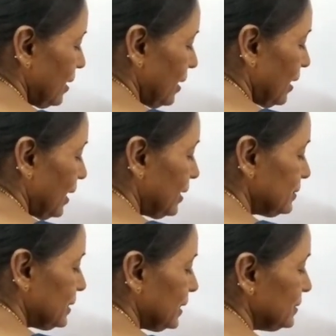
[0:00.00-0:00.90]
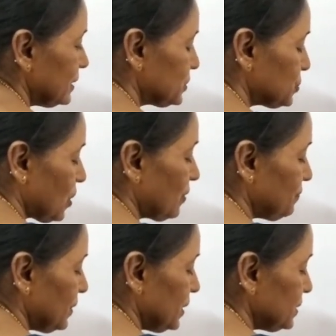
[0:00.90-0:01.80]
and then the
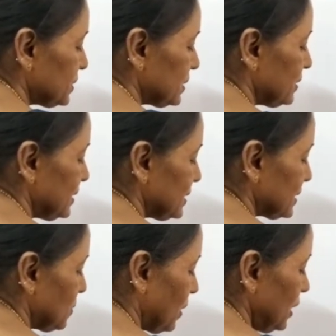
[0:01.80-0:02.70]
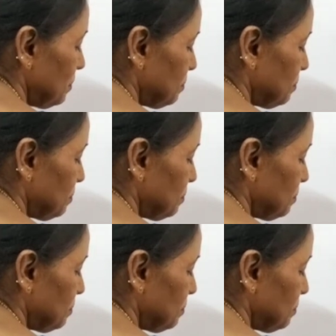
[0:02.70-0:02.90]
sawfish it is called